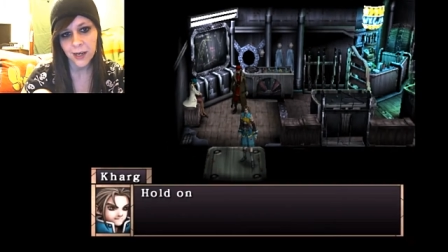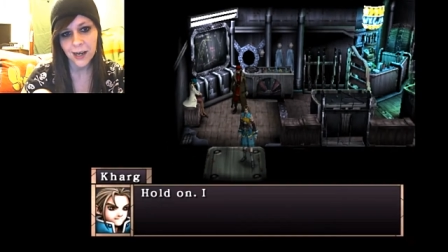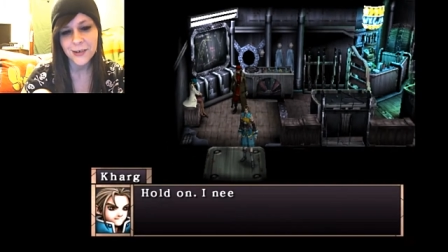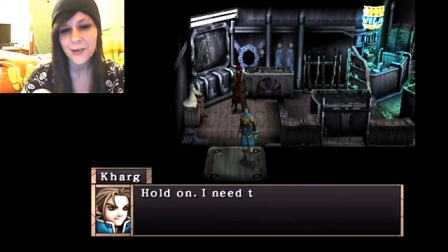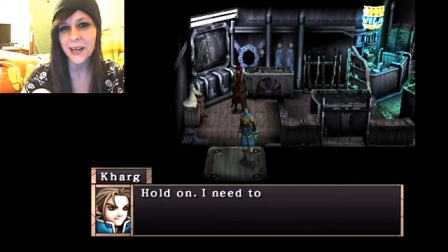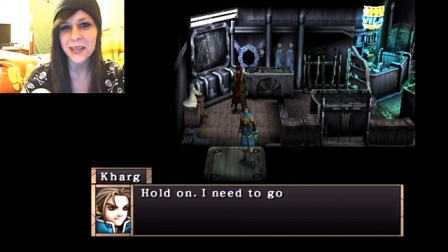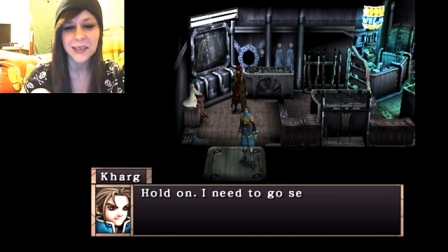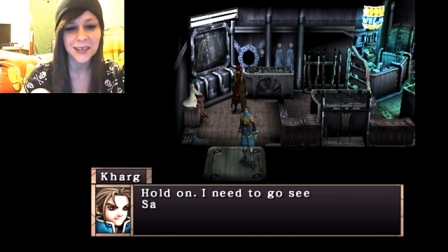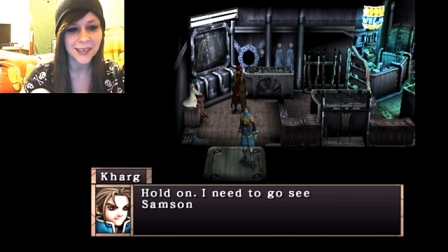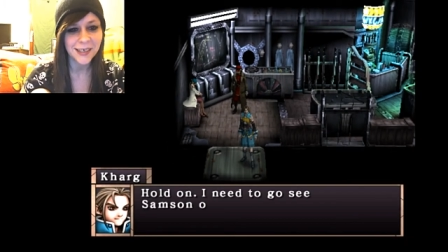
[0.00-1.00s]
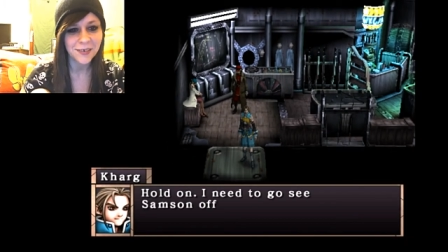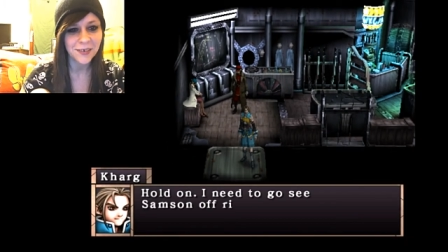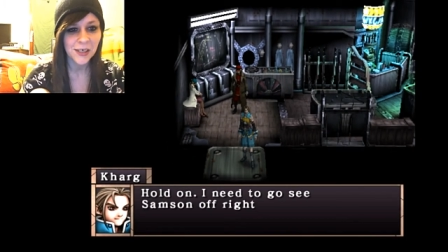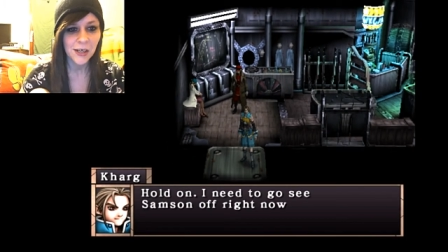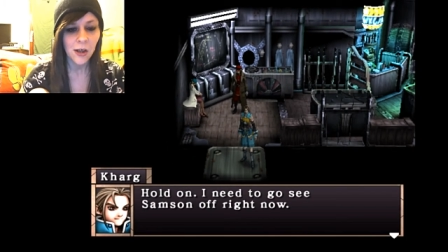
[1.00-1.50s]
I knew I couldn't leave.
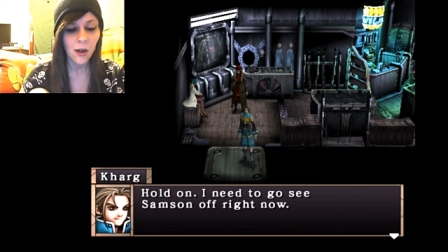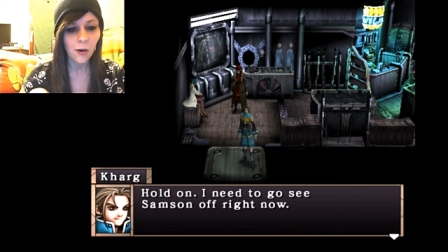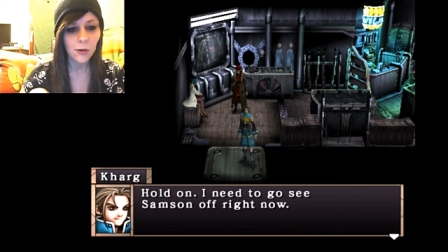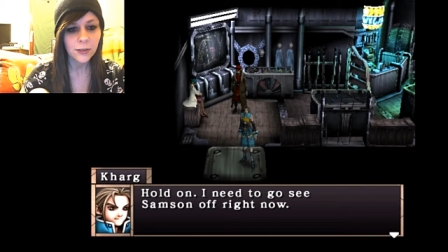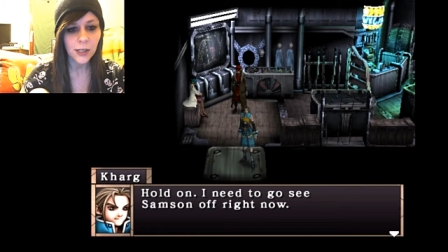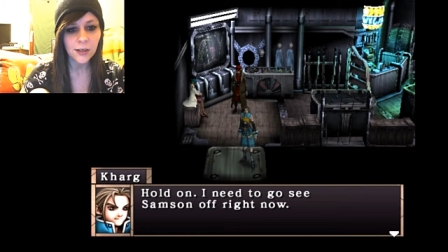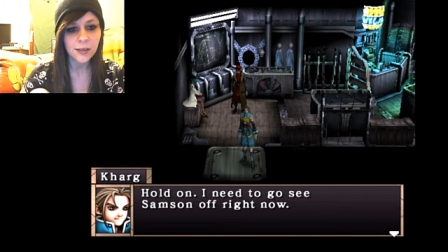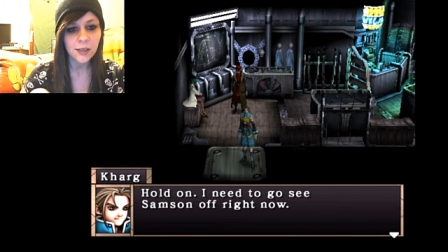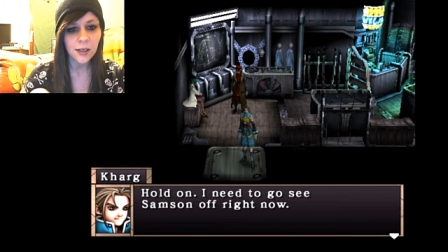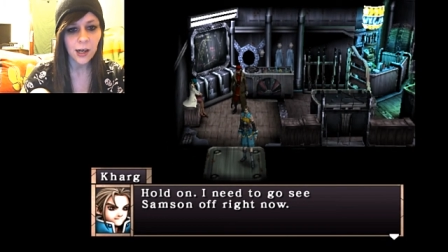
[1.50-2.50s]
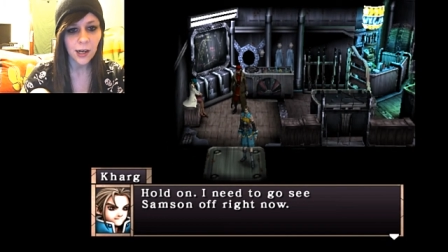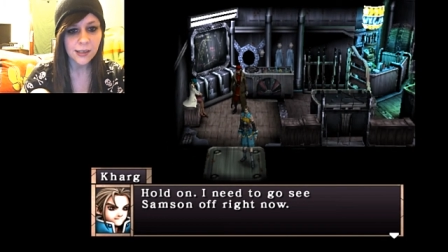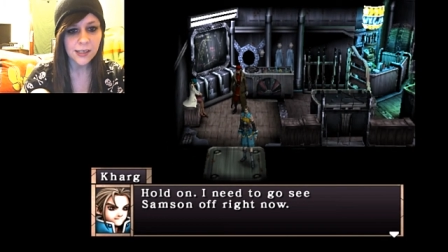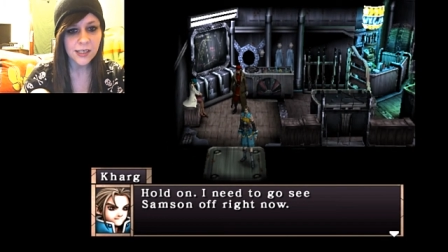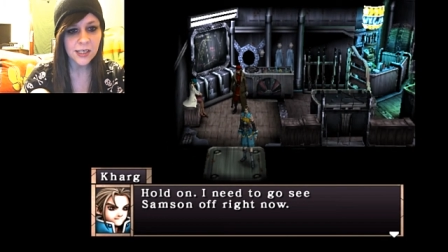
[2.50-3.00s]
Hold on. I
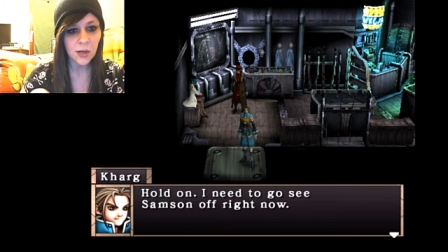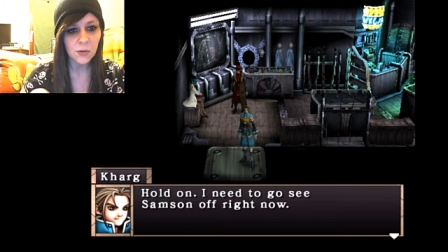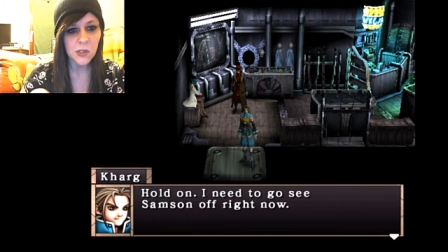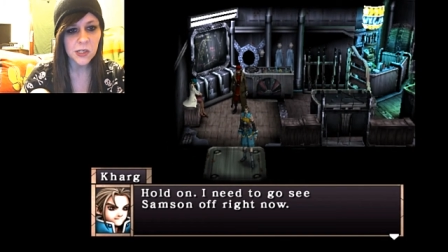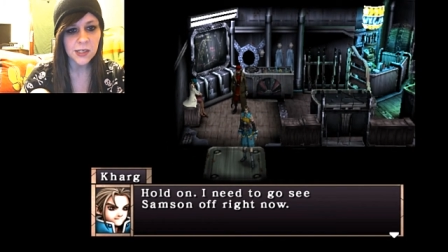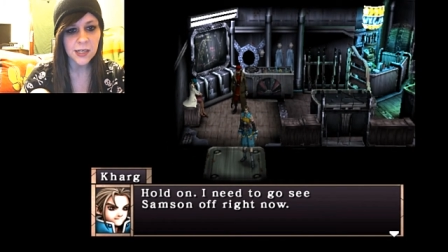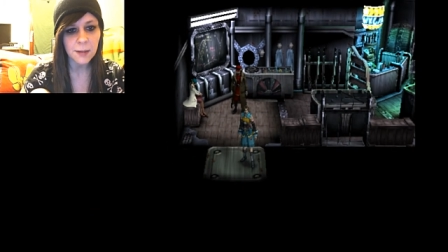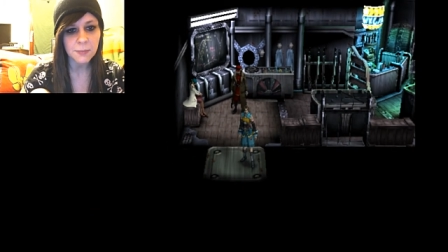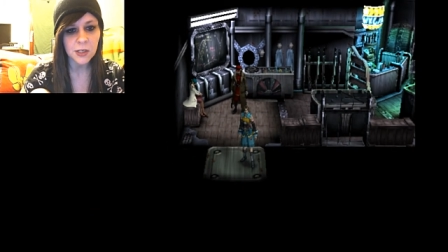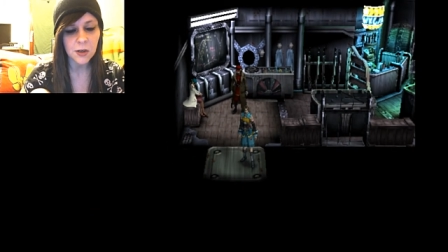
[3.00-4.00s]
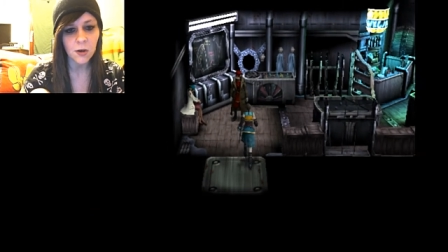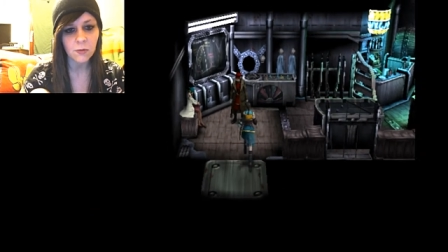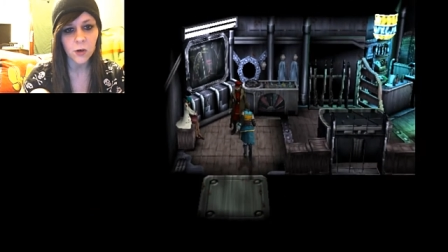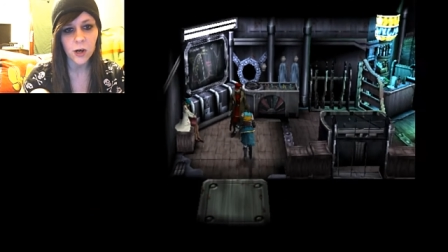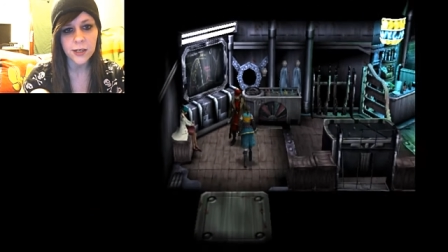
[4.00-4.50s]
need to go see Samson
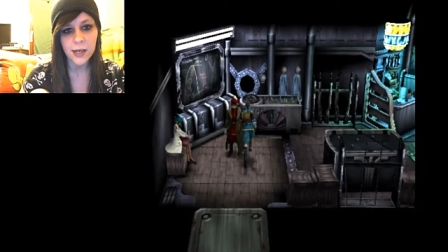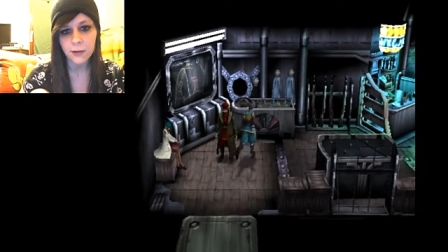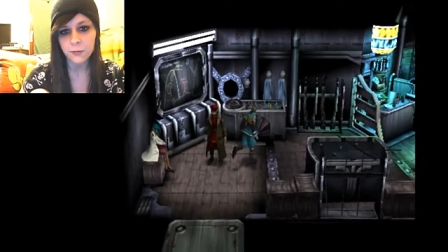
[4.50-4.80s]
off right now.